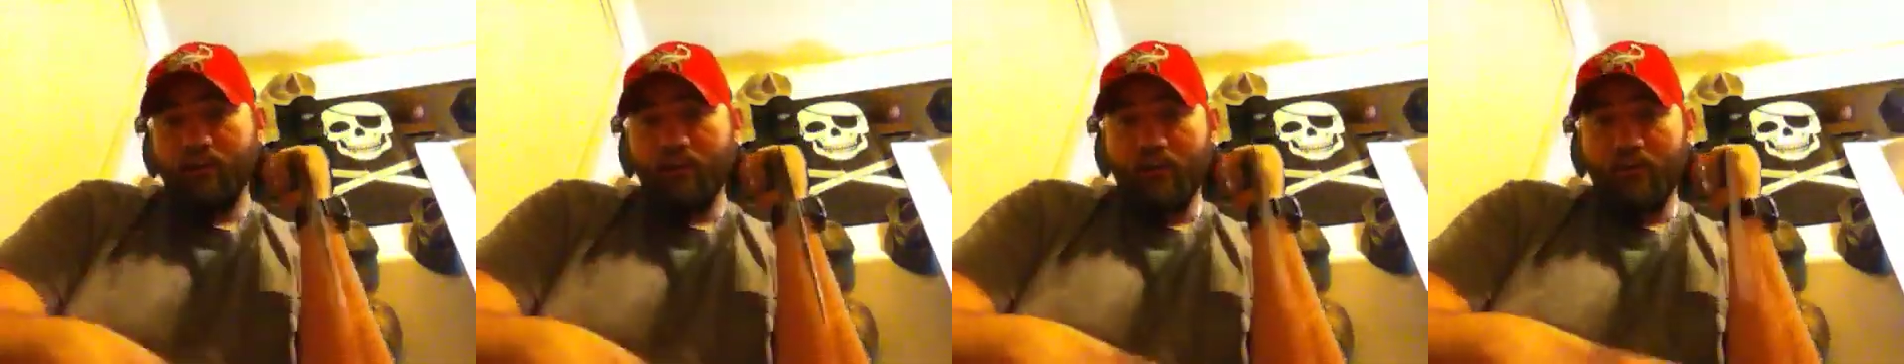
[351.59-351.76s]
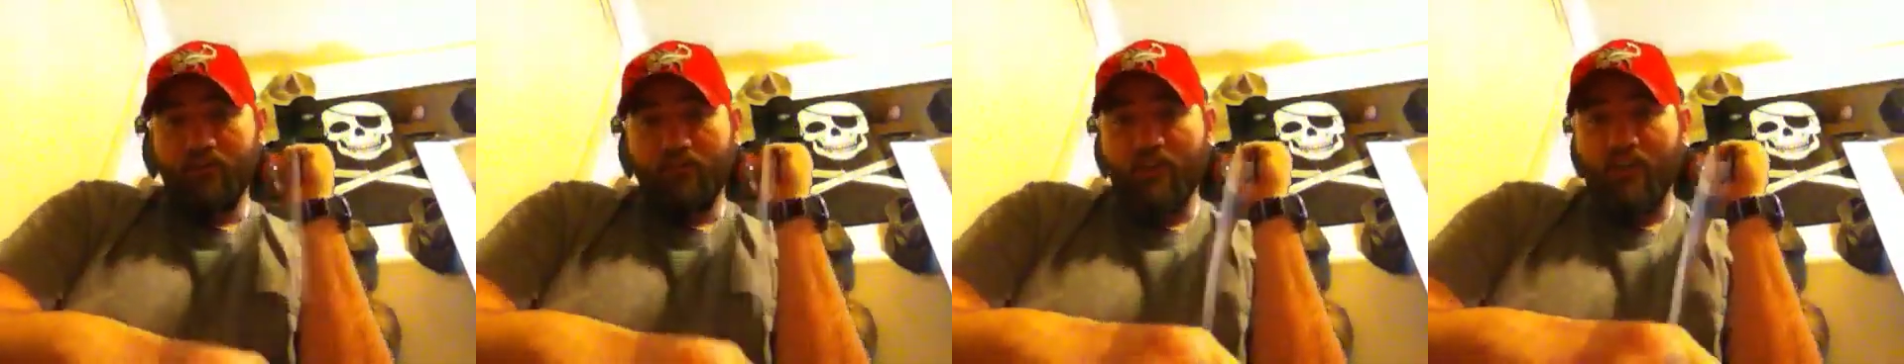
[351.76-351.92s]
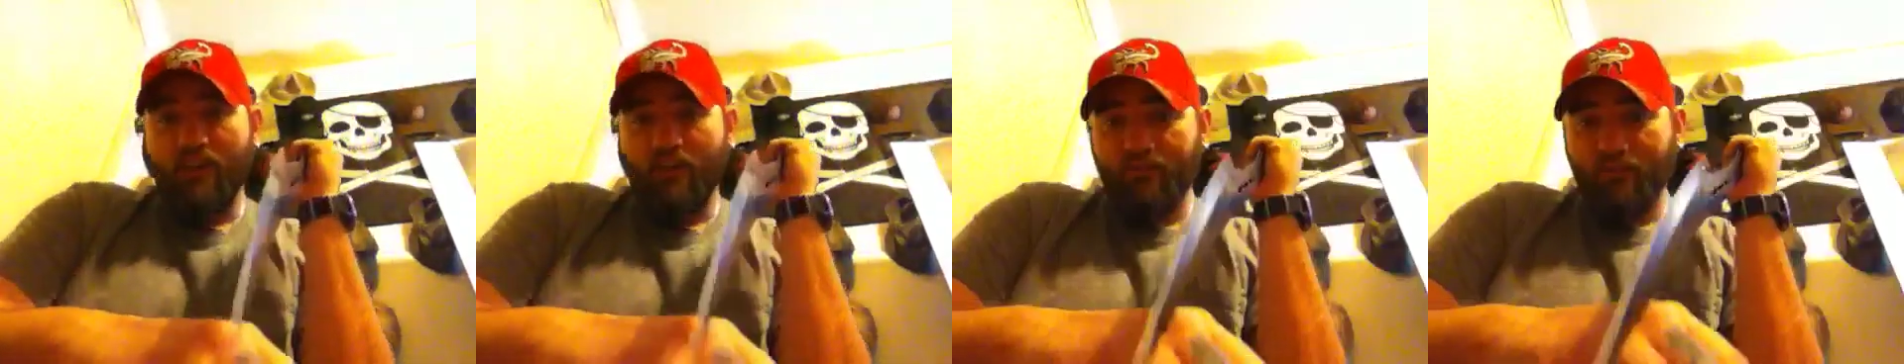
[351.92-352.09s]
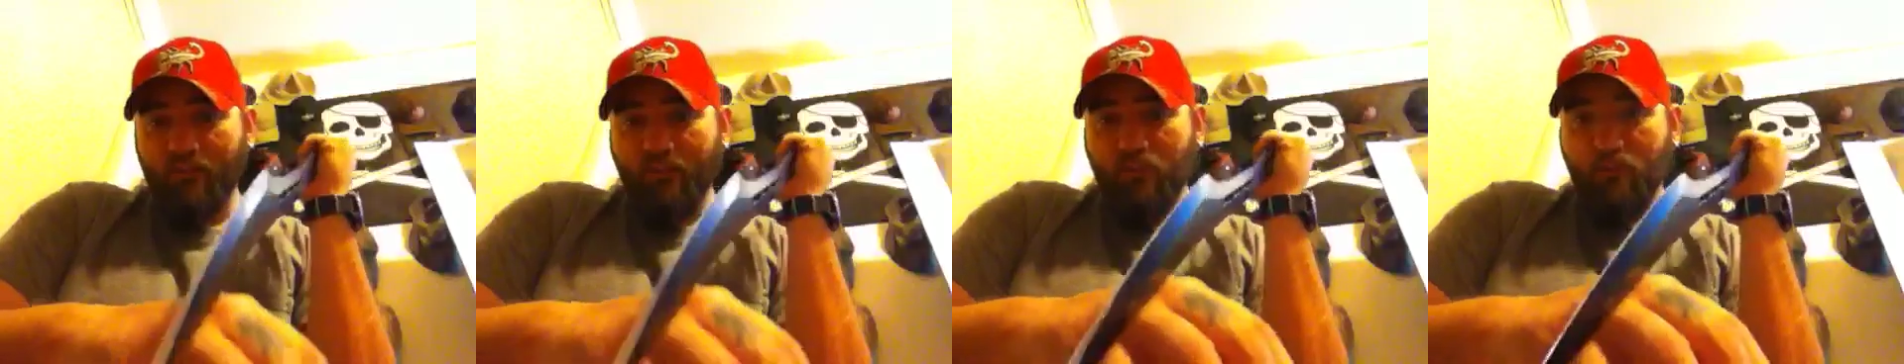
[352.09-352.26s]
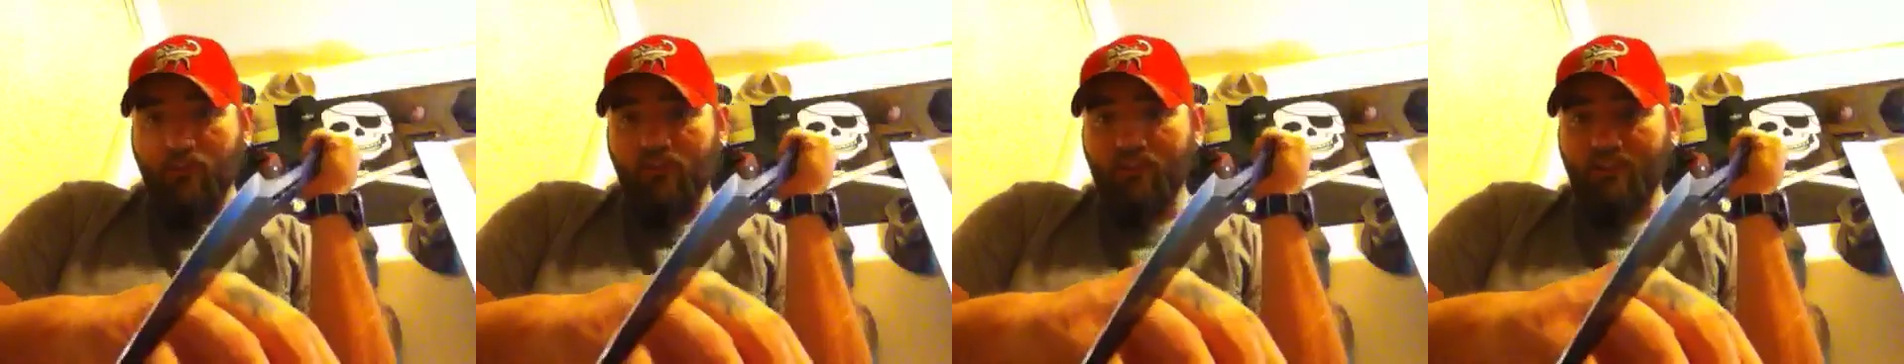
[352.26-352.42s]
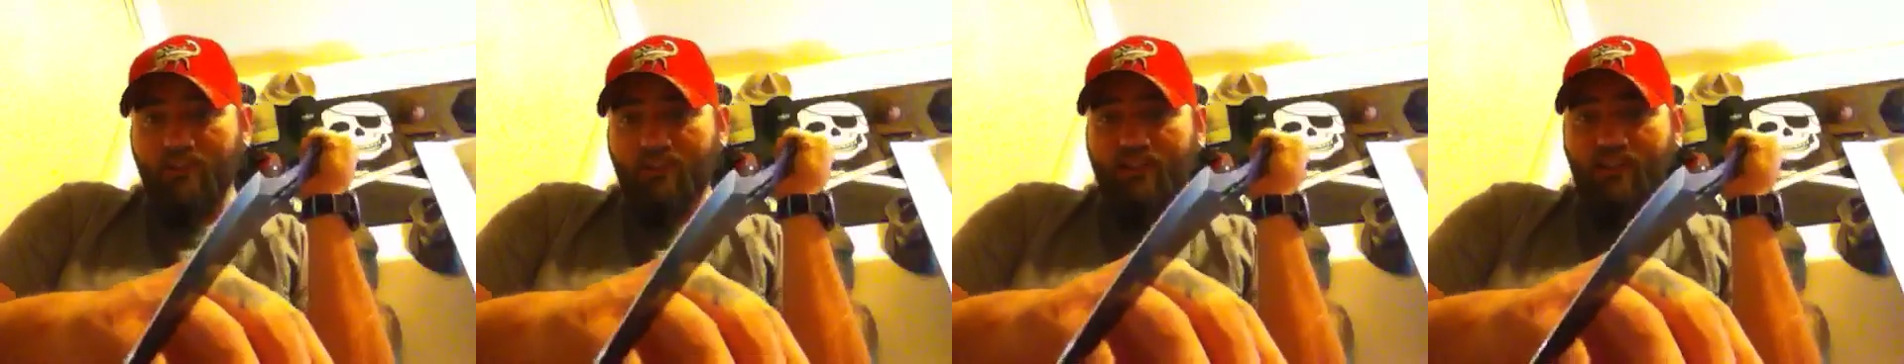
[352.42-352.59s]
If I have to
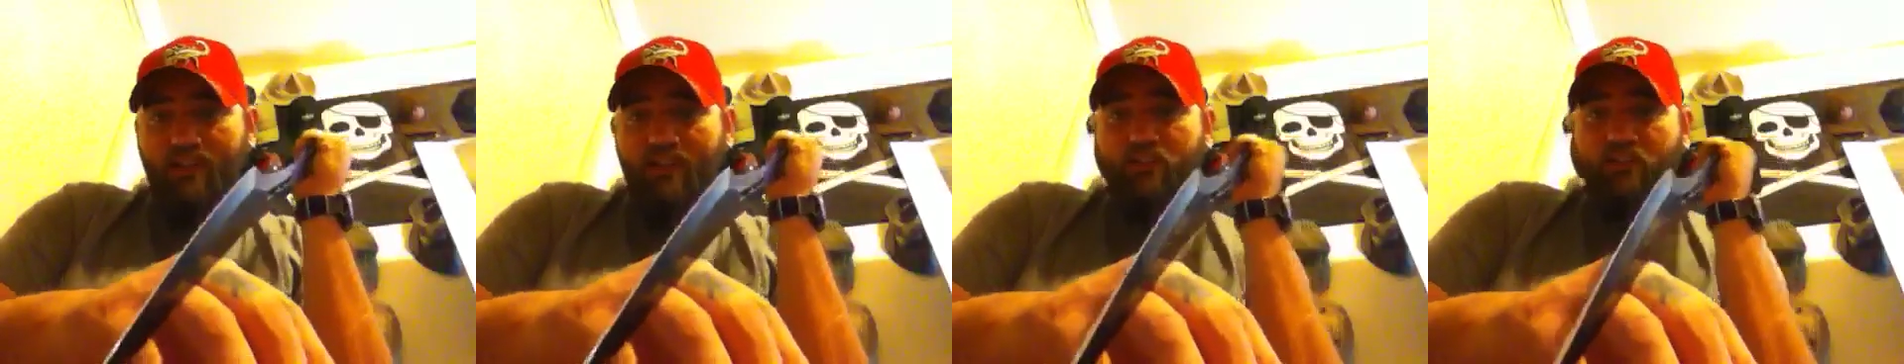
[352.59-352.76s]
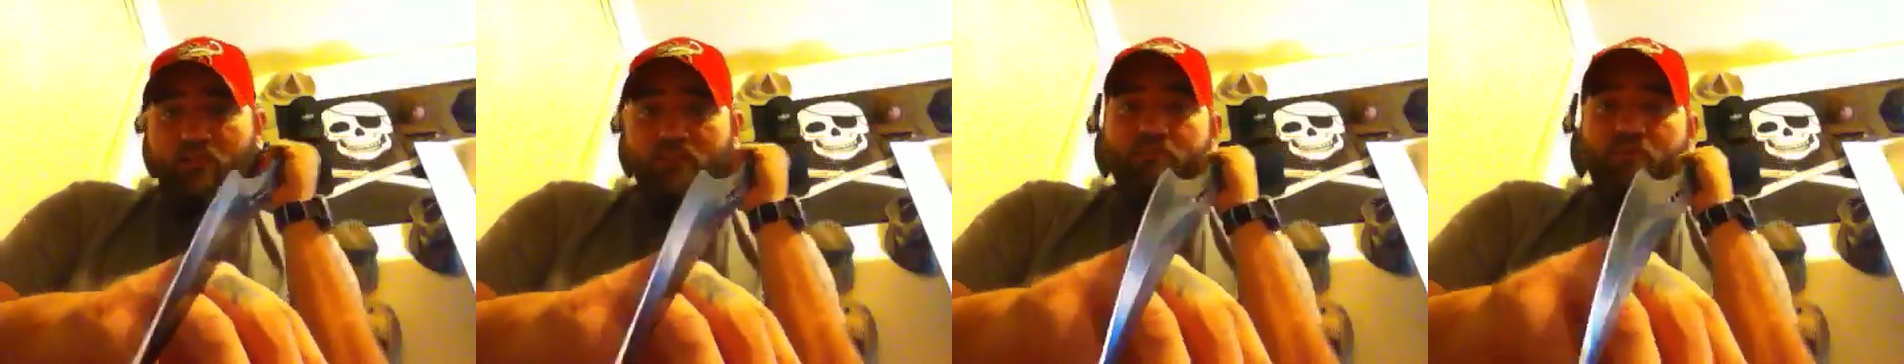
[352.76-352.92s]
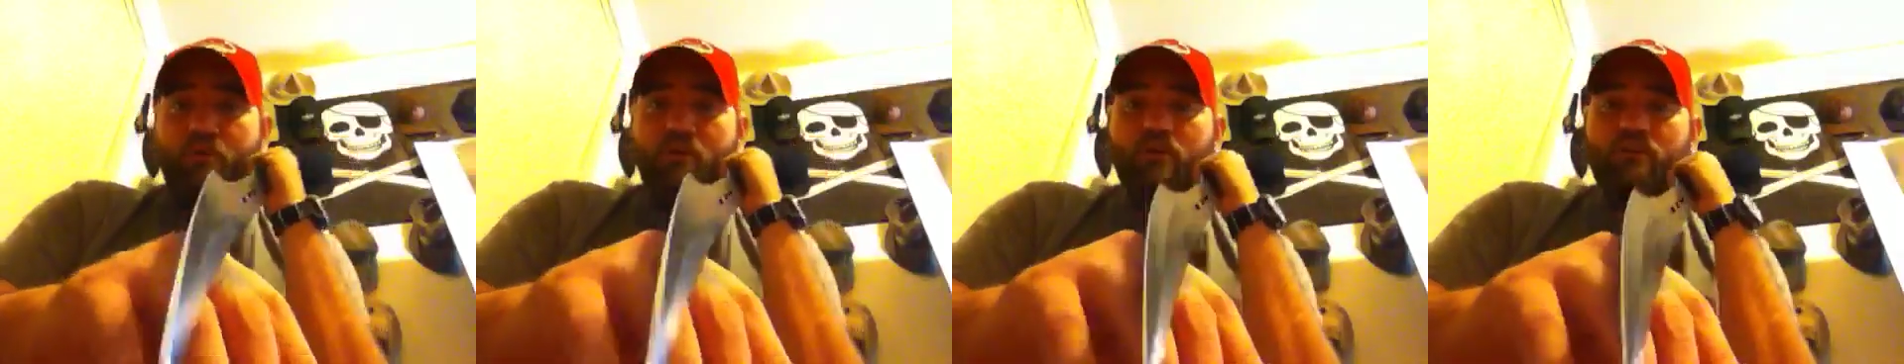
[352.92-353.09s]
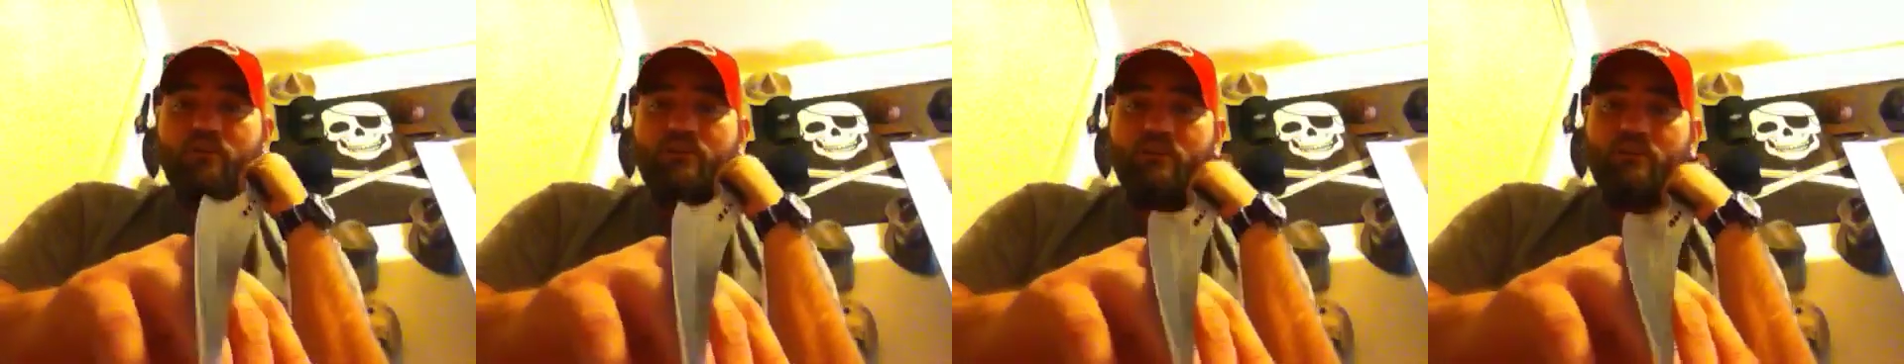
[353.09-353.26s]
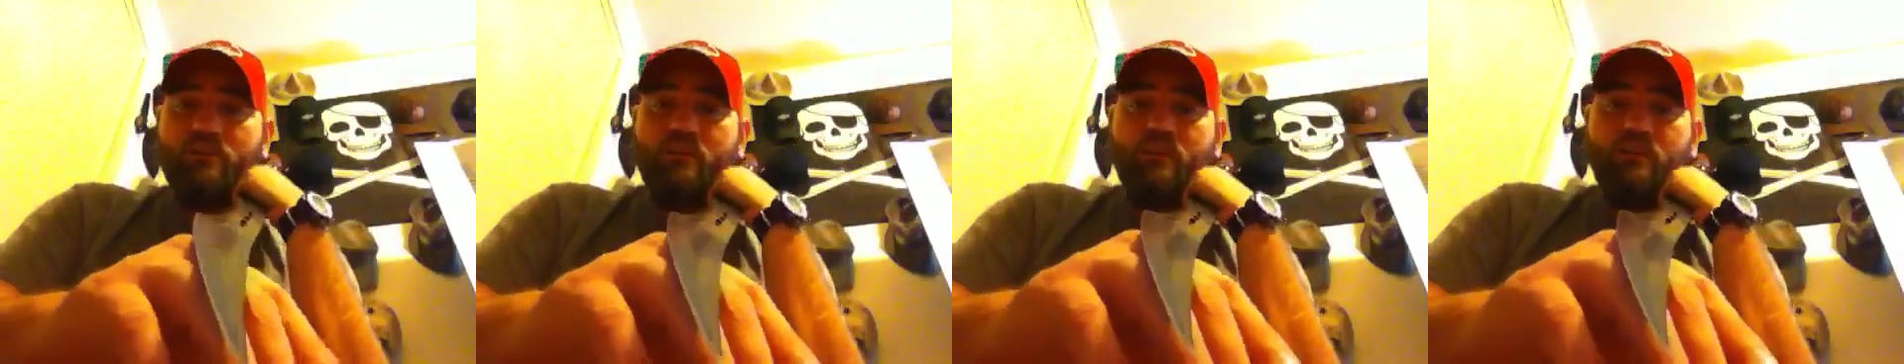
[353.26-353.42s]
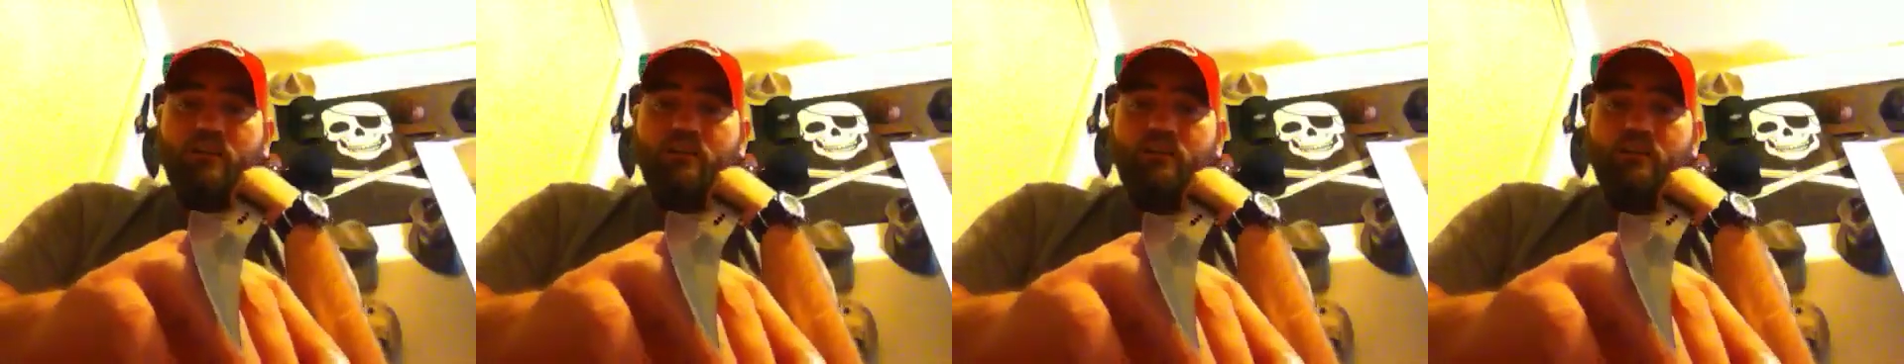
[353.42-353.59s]
use this against a person,